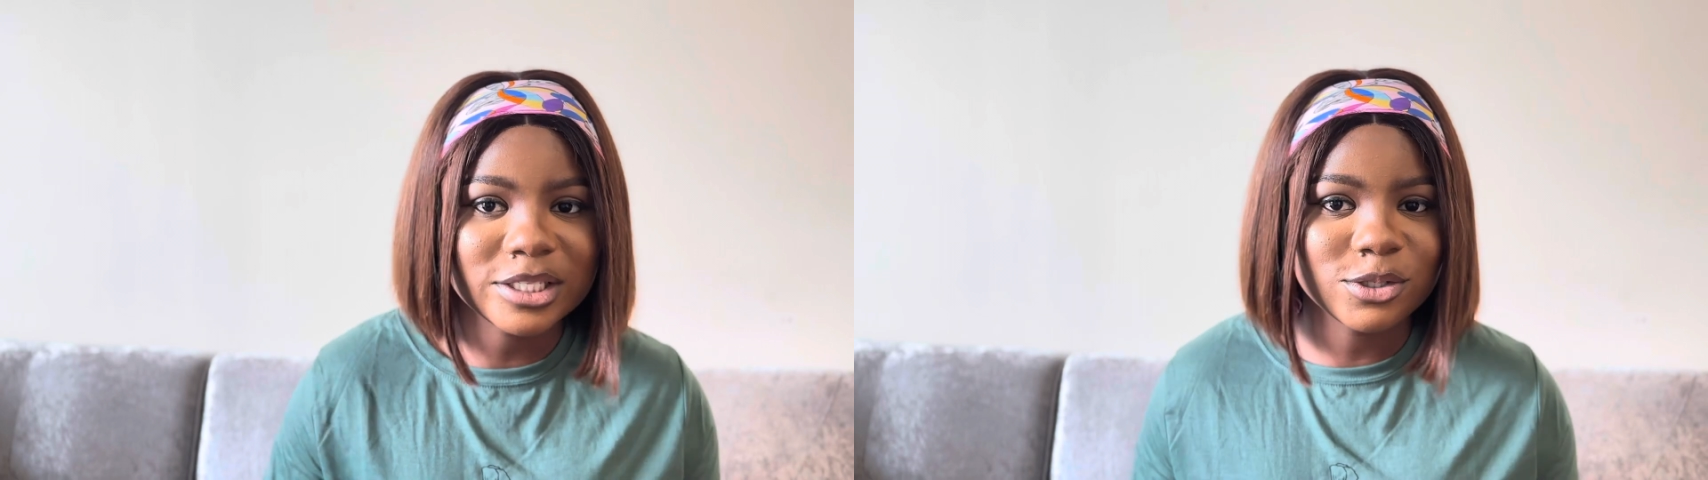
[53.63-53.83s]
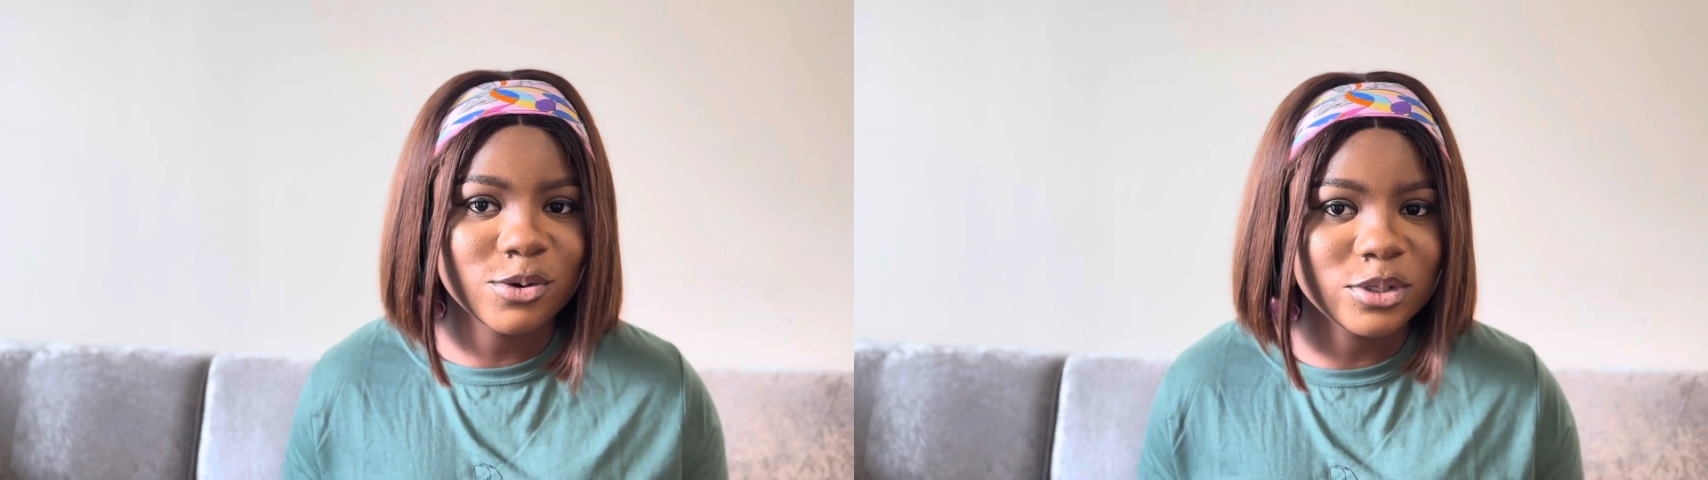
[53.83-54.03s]

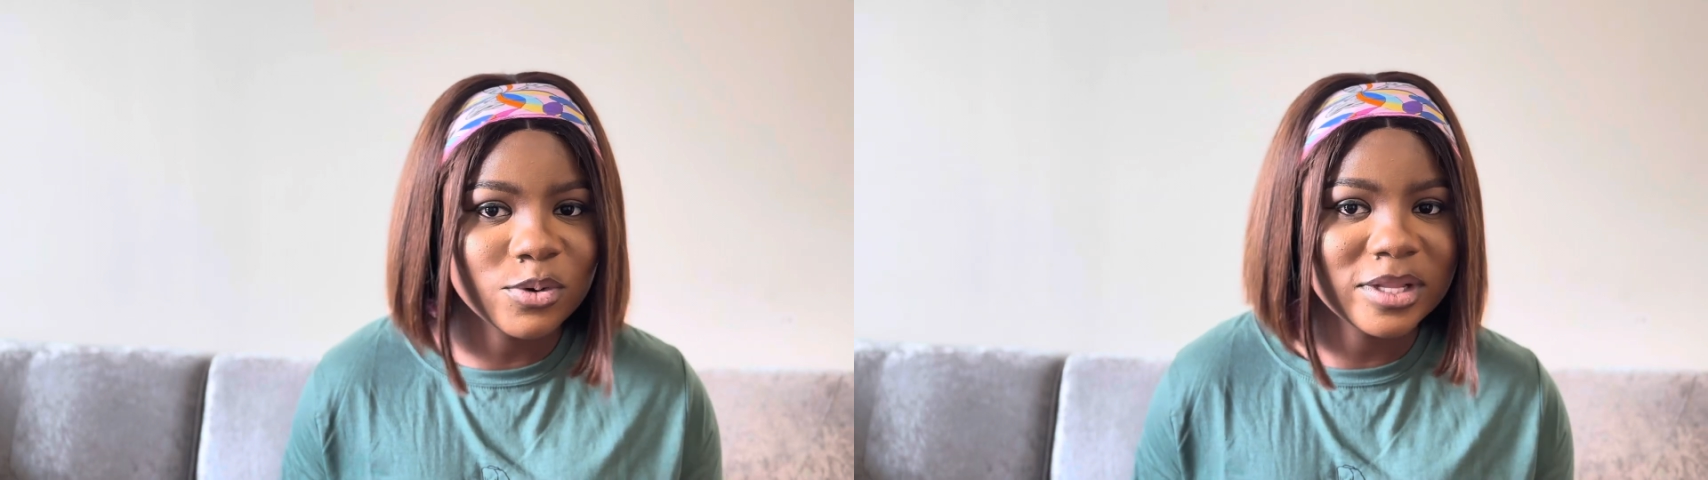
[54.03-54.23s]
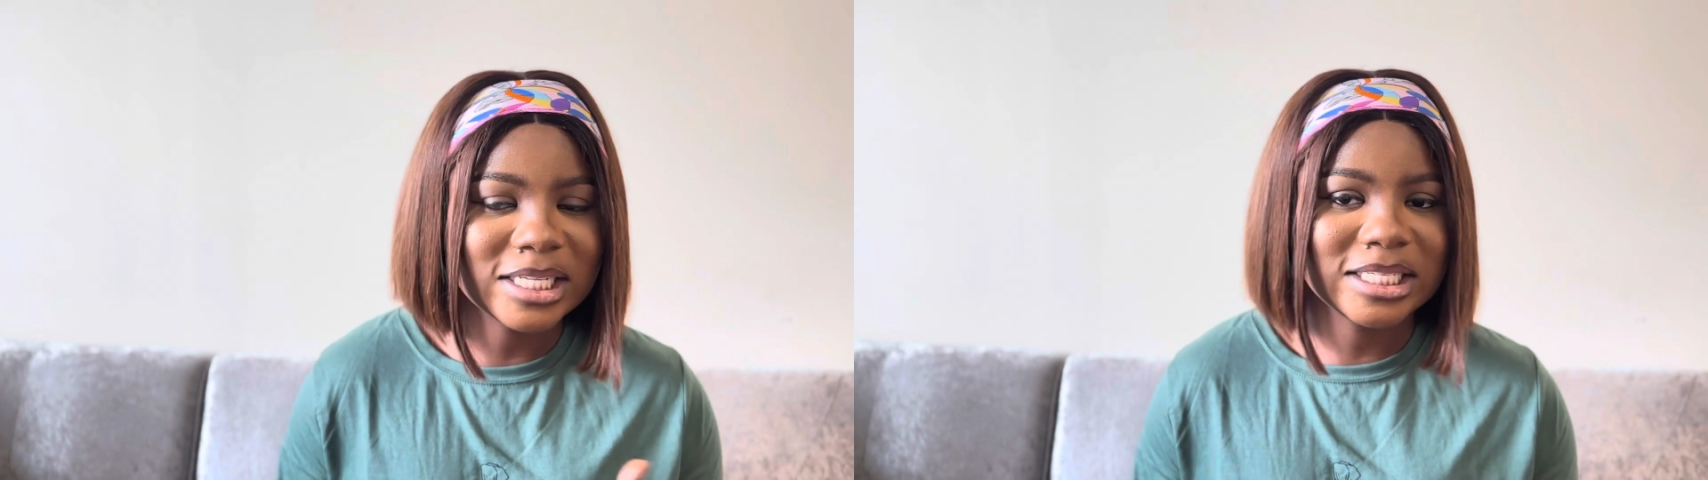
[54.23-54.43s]
You know, the one
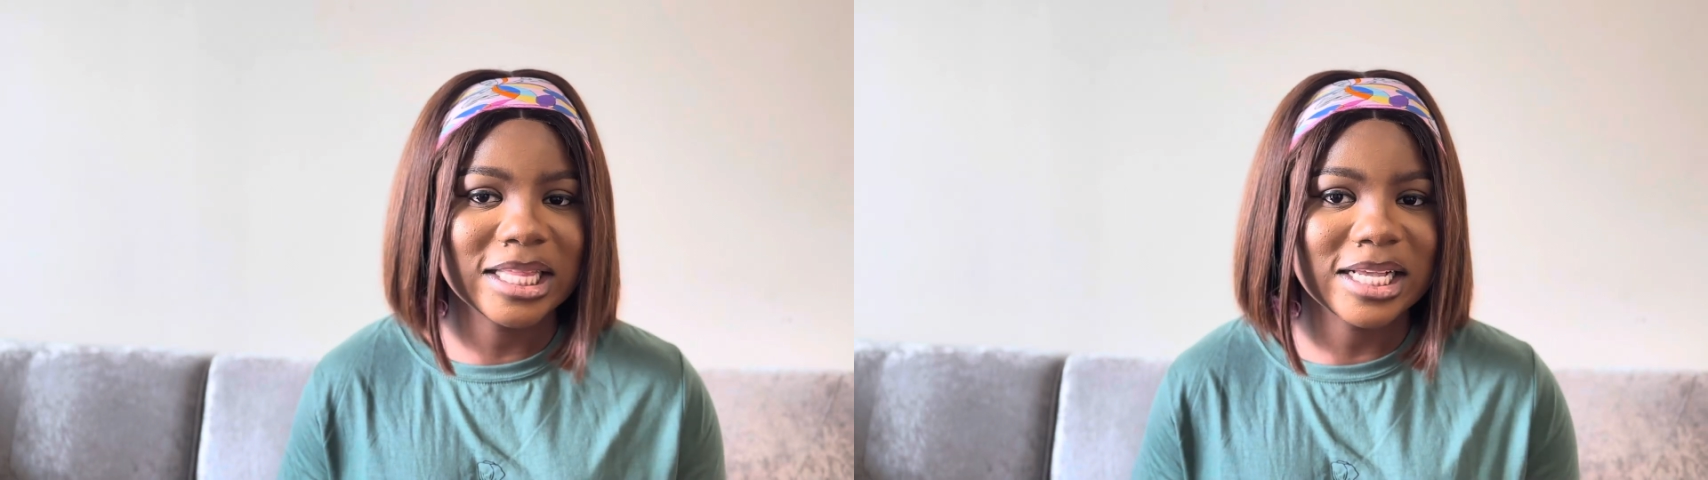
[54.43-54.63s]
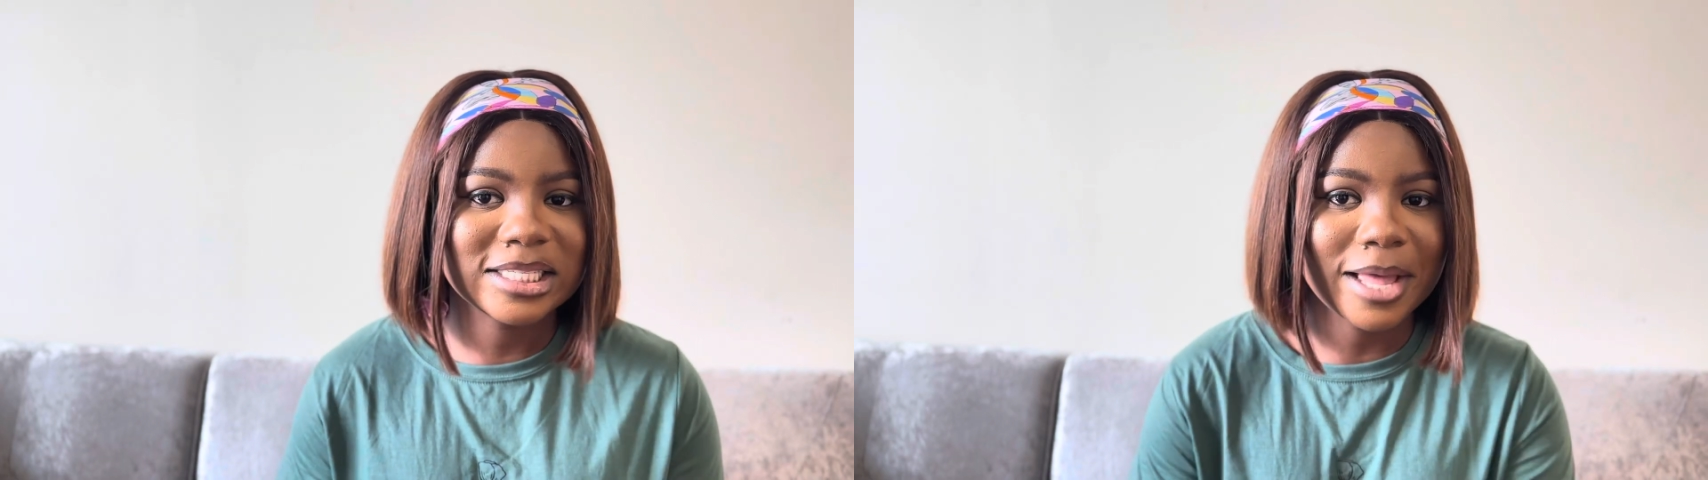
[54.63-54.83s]
I did the
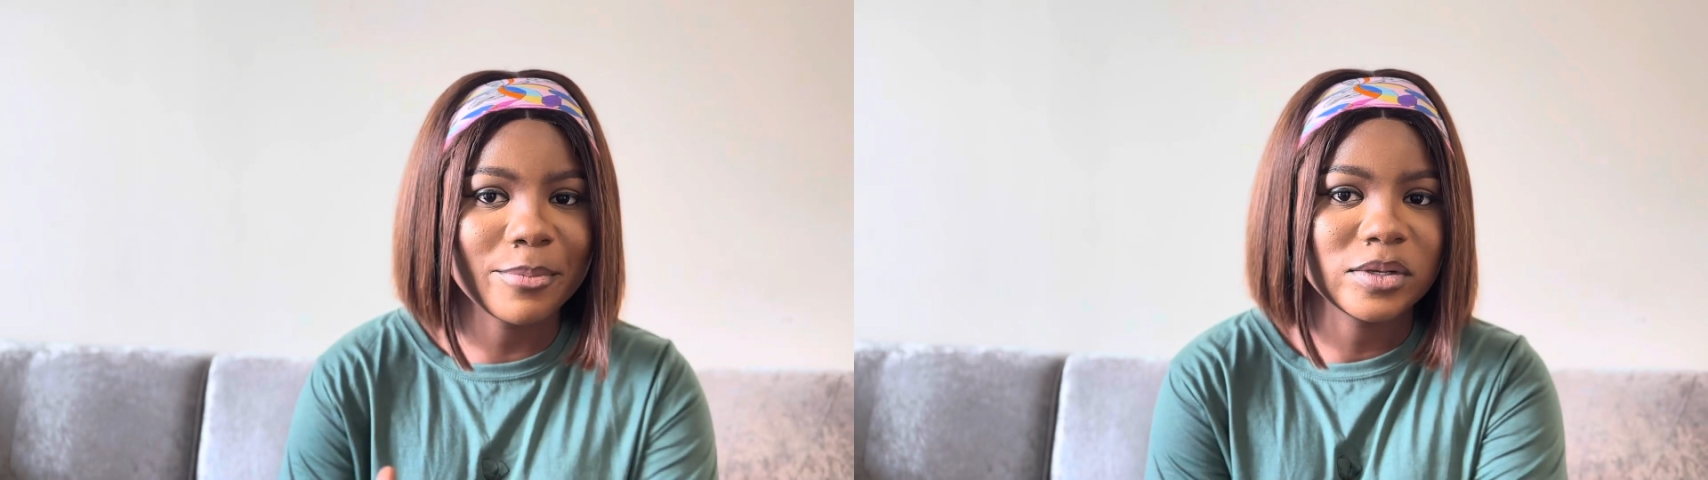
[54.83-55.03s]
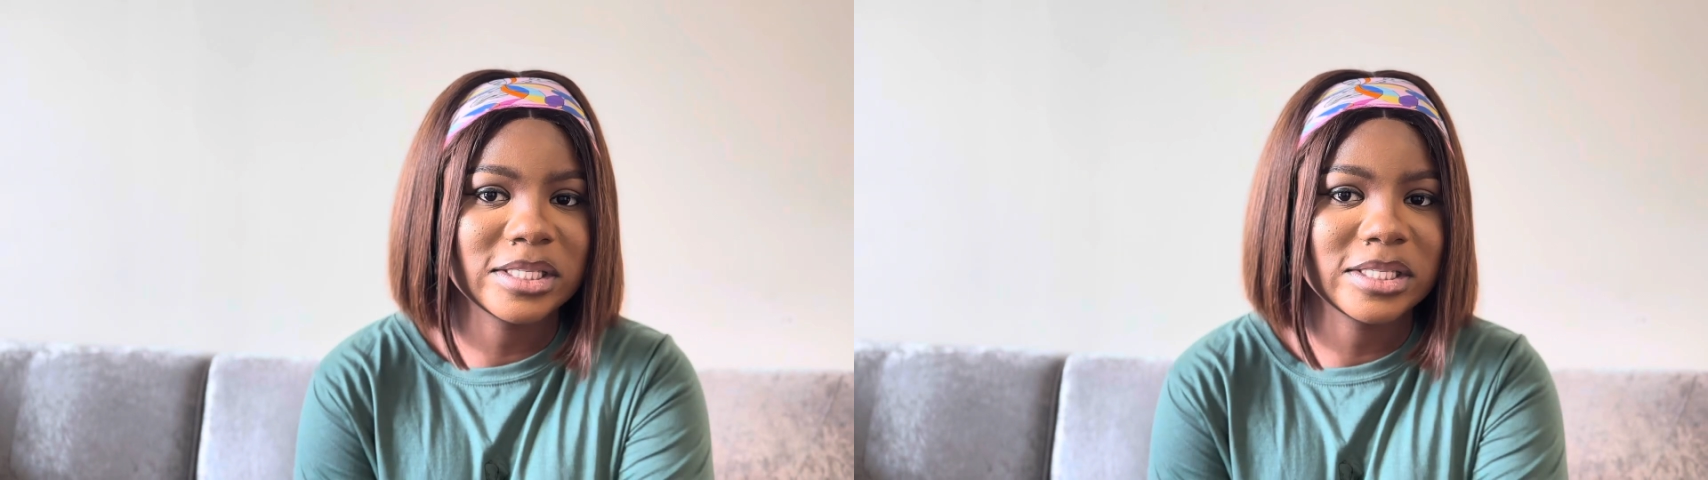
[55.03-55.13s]
last time was